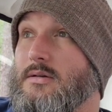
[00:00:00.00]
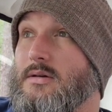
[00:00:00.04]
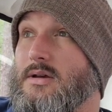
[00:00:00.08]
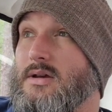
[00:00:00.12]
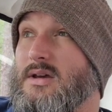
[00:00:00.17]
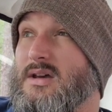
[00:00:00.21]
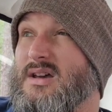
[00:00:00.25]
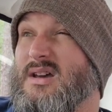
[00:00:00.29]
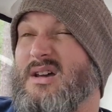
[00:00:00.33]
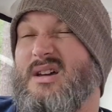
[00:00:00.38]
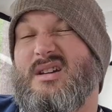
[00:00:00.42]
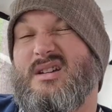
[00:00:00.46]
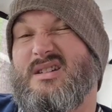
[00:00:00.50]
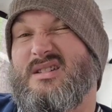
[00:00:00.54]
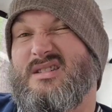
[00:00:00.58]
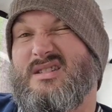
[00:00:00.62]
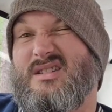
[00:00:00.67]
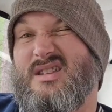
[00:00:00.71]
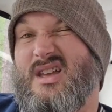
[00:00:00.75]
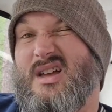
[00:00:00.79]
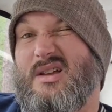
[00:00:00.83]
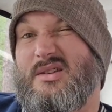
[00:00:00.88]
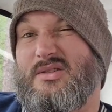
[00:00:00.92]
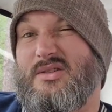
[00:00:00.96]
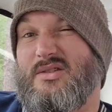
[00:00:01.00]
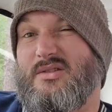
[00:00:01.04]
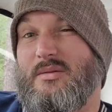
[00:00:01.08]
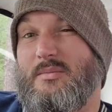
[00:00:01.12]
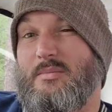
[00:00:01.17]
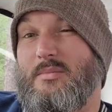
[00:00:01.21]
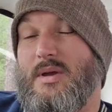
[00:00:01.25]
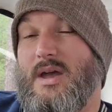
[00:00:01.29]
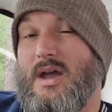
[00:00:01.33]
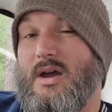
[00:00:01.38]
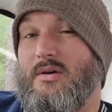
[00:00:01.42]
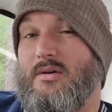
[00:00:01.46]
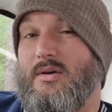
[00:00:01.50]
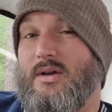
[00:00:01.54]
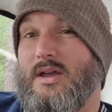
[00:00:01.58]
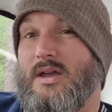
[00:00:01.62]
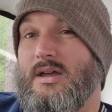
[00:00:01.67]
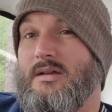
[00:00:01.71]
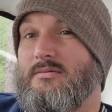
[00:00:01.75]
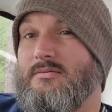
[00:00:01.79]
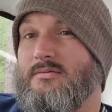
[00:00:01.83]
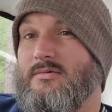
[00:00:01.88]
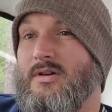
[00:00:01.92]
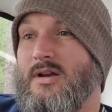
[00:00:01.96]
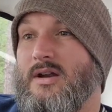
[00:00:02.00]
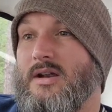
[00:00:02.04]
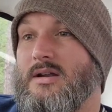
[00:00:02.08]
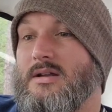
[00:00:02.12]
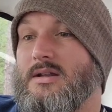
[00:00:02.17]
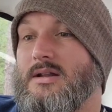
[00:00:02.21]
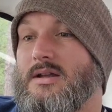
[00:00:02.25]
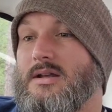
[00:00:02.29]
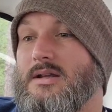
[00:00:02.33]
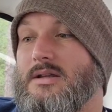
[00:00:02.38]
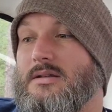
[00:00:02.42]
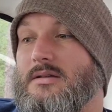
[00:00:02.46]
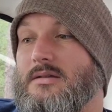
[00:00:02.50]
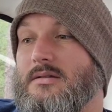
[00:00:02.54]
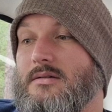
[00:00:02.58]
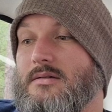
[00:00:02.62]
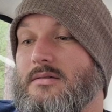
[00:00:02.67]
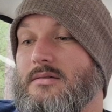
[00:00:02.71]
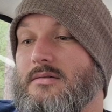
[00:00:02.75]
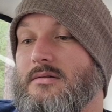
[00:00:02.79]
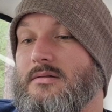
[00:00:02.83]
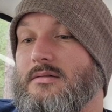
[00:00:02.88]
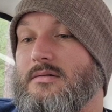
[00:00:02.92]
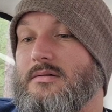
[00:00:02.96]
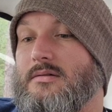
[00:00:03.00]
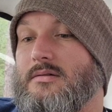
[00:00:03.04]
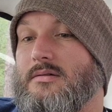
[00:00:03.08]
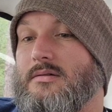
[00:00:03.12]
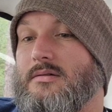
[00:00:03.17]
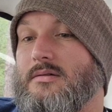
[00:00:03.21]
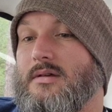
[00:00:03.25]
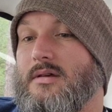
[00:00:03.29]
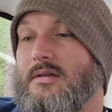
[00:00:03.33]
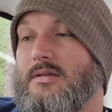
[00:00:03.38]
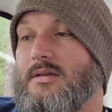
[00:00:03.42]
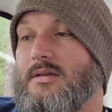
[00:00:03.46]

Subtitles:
And that's about it, really. I